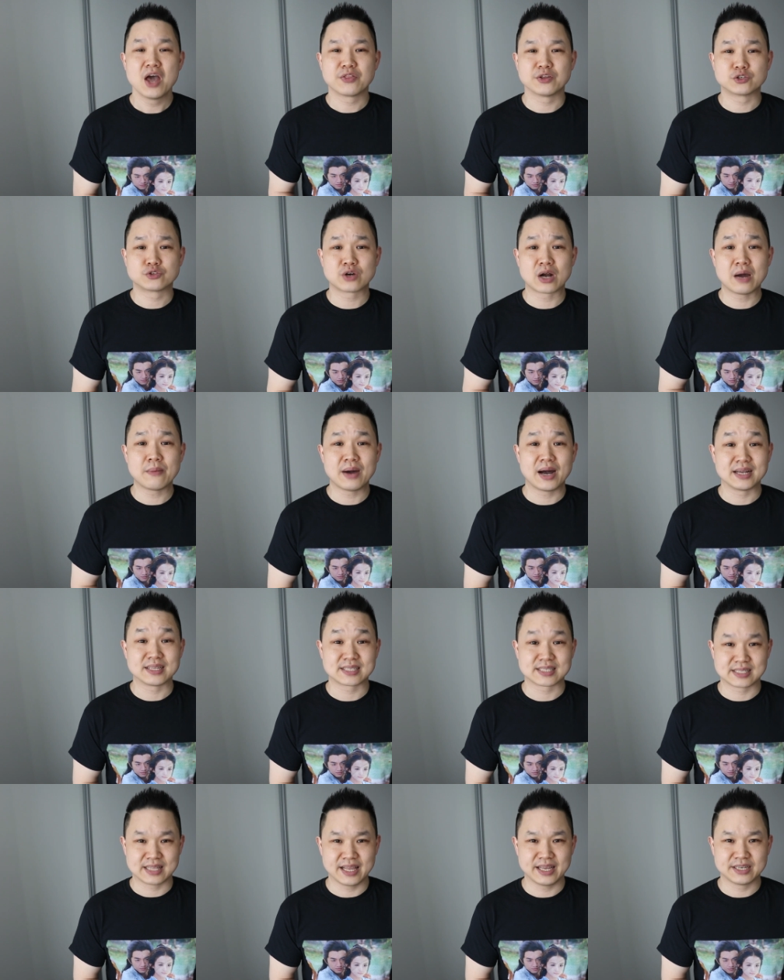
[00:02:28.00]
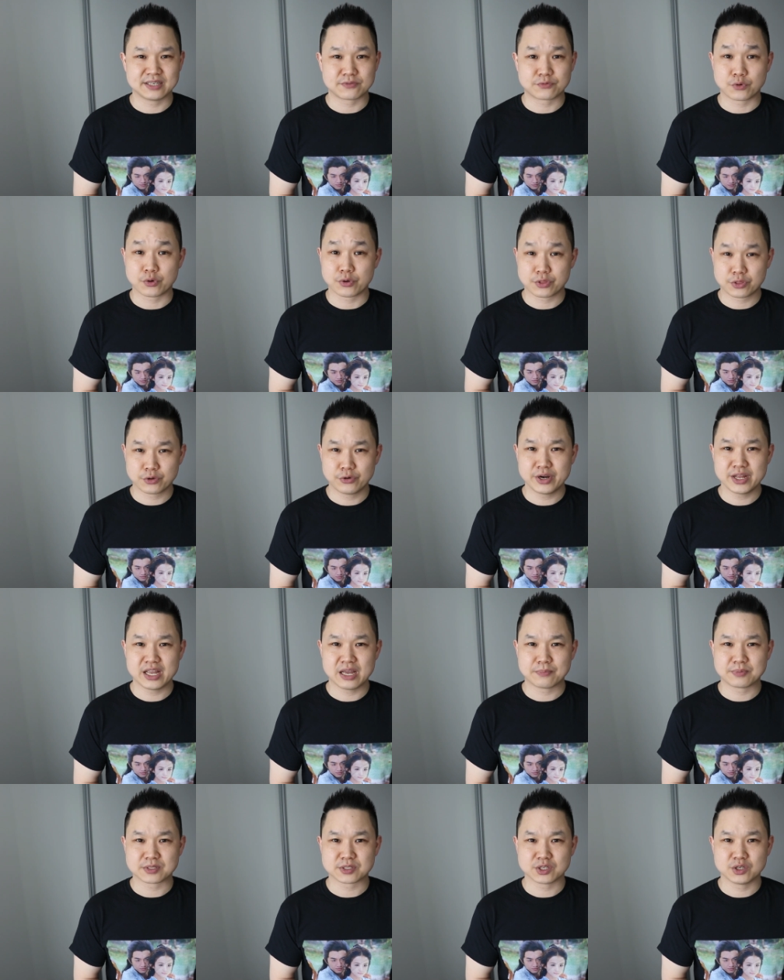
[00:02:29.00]
The drama is slated for
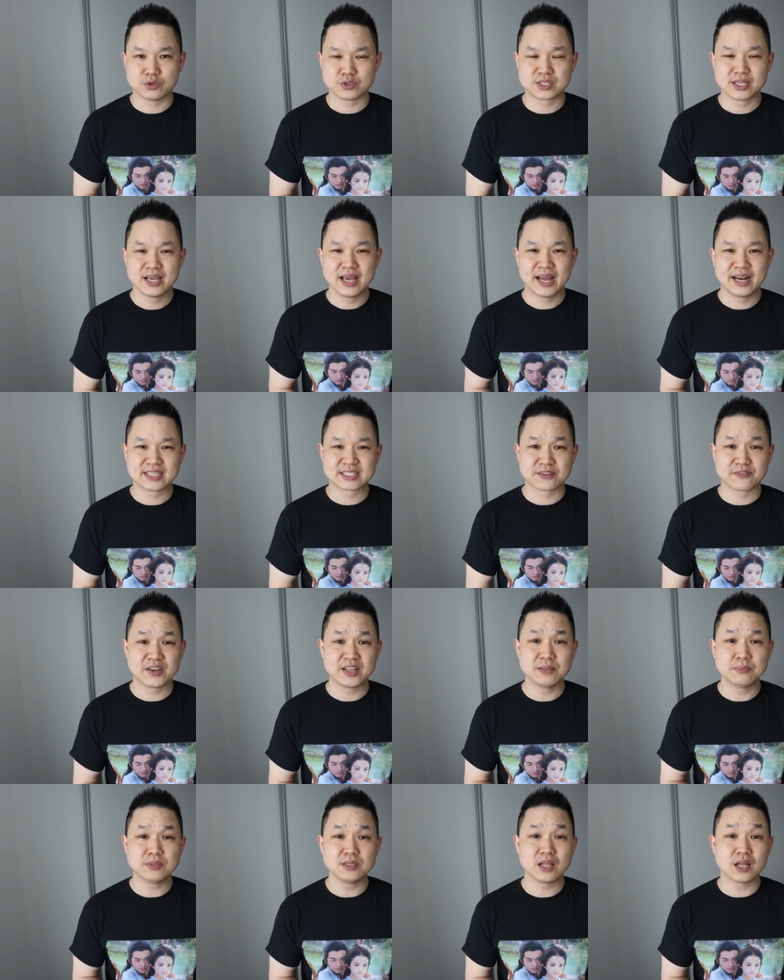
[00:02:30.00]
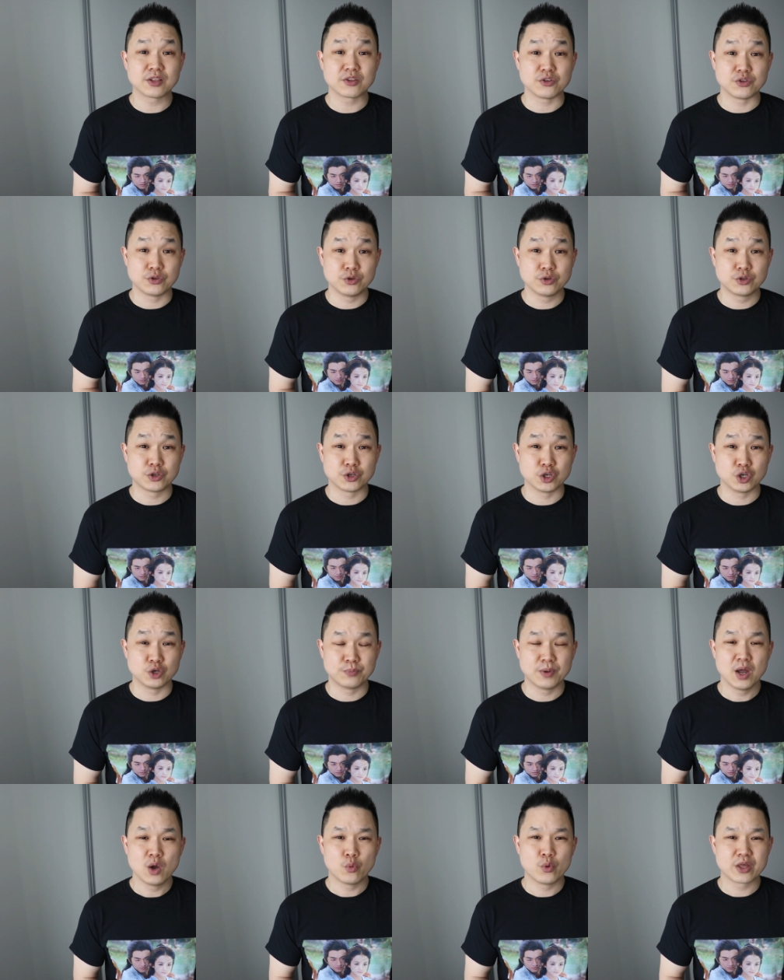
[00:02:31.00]
30 episodes and is available on
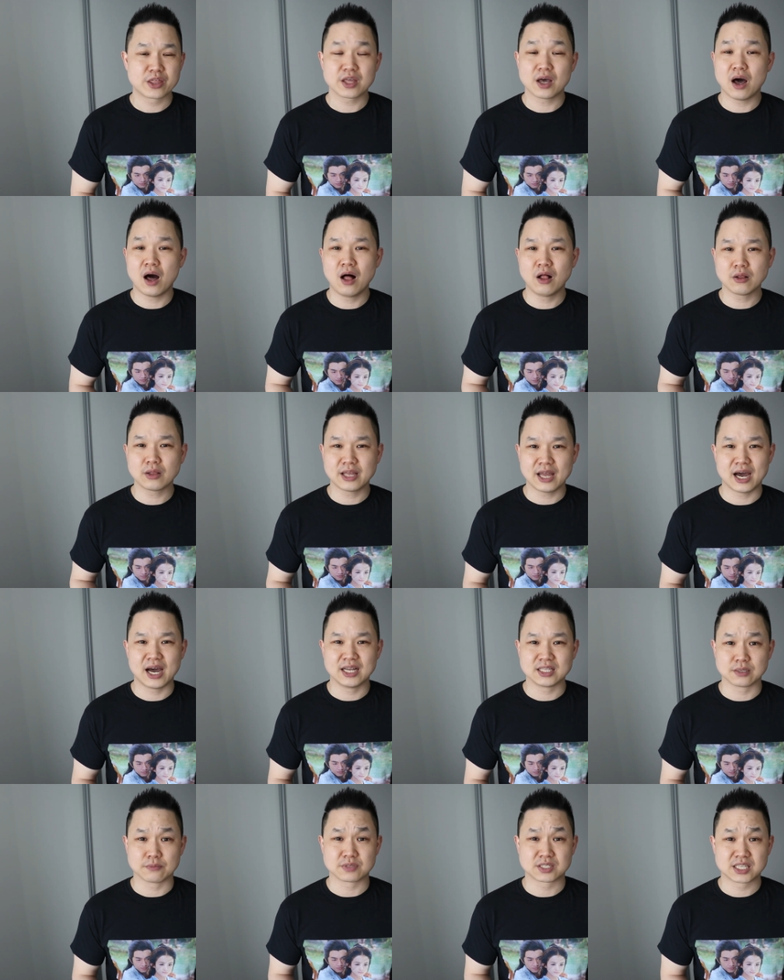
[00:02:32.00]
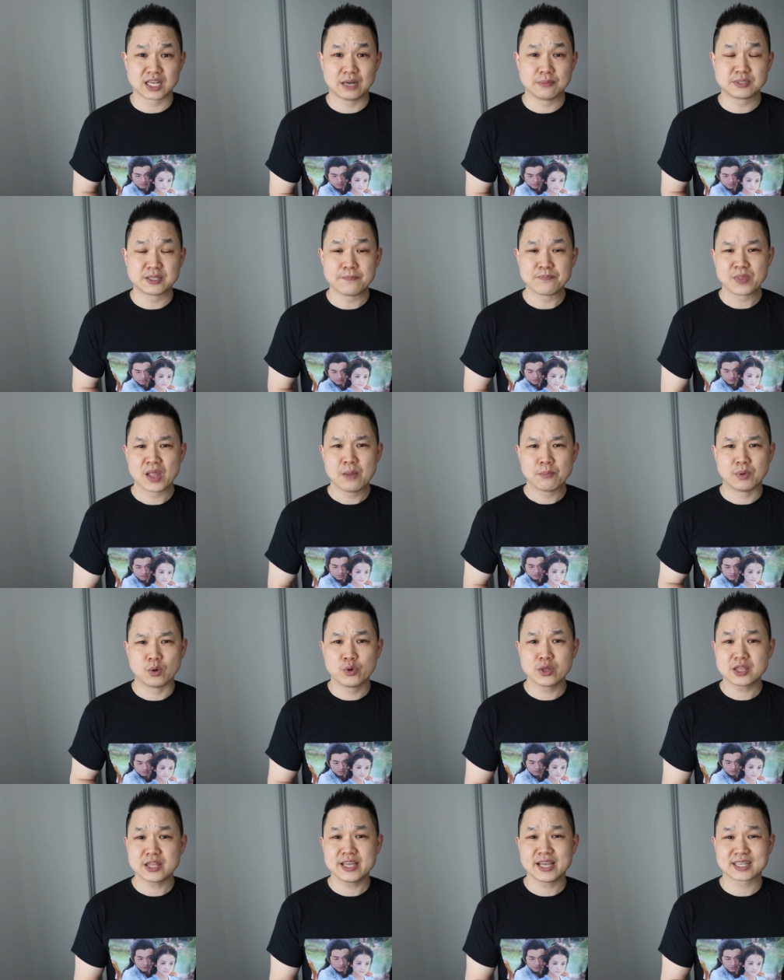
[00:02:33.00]
YouTube with all kinds of subs,
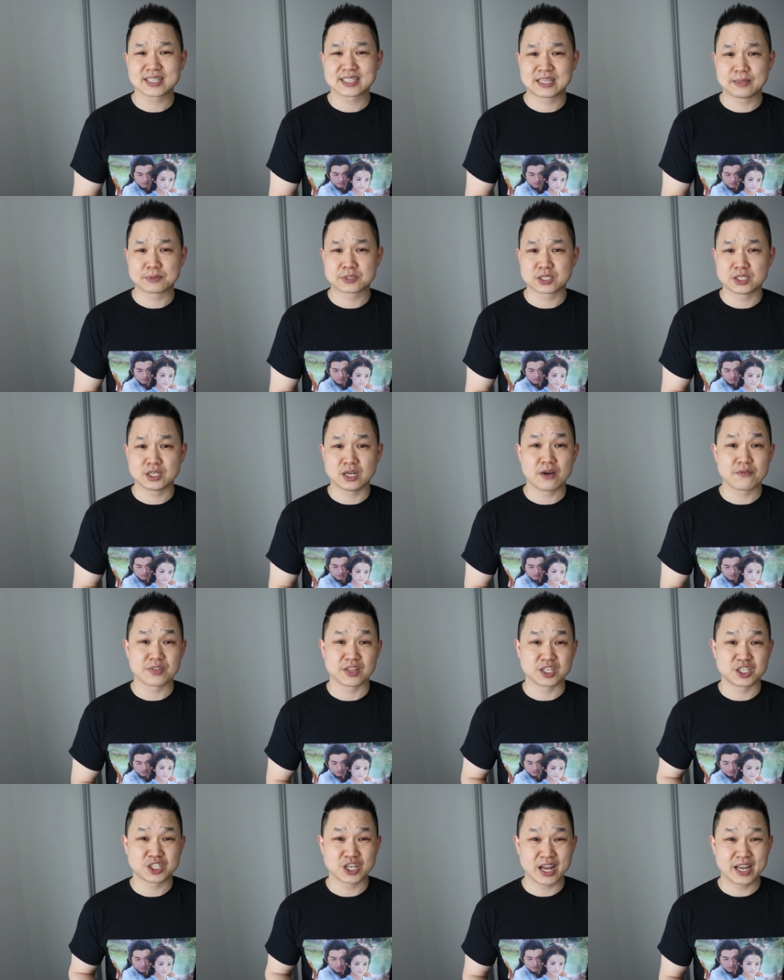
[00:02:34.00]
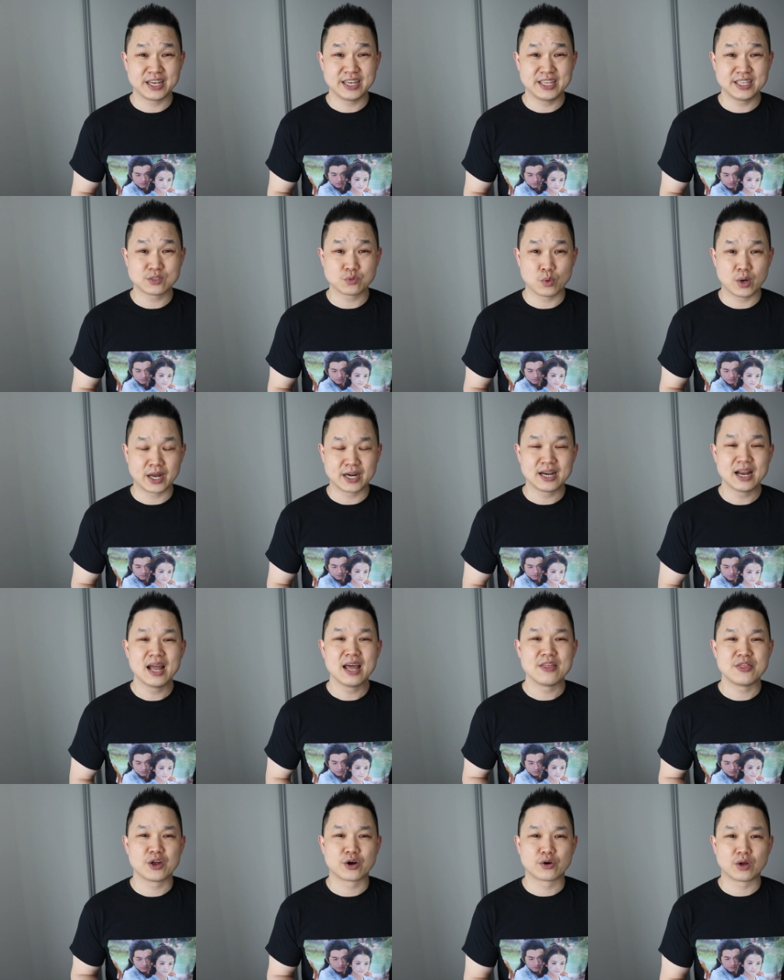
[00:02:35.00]
but with the exception of the Chinese one,
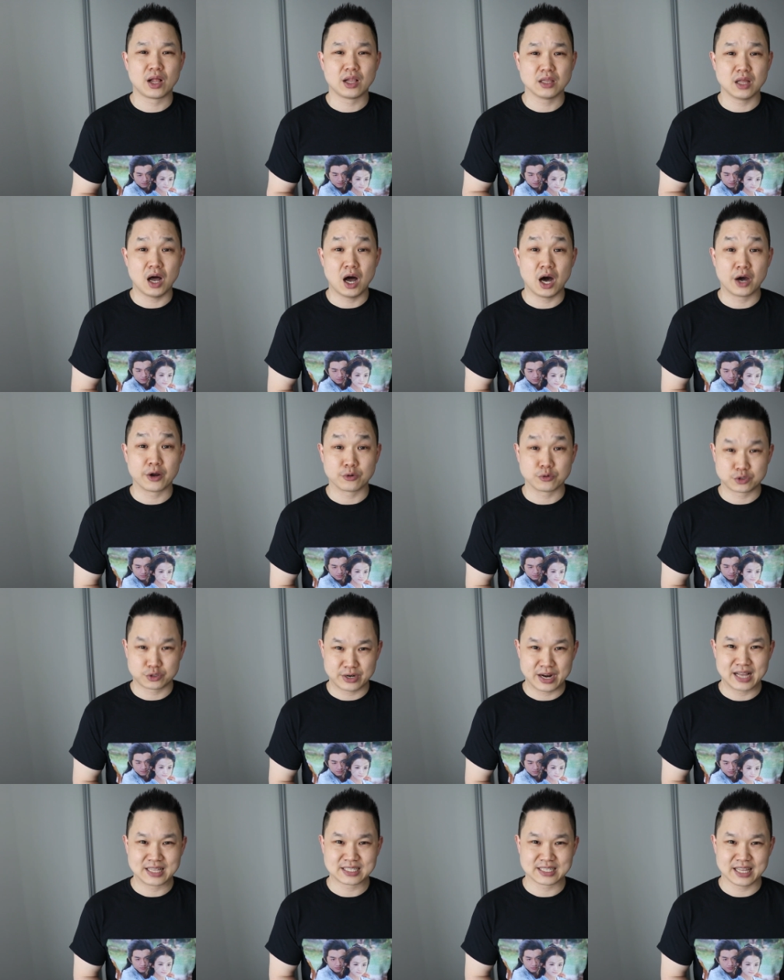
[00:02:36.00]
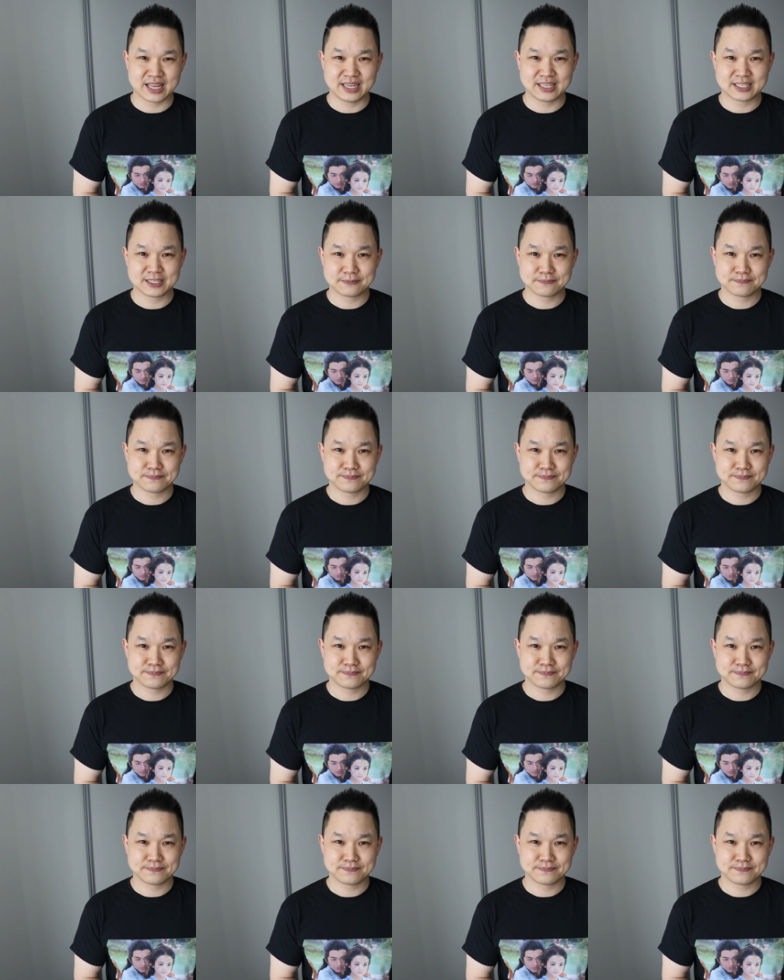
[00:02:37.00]
they're all auto-translate.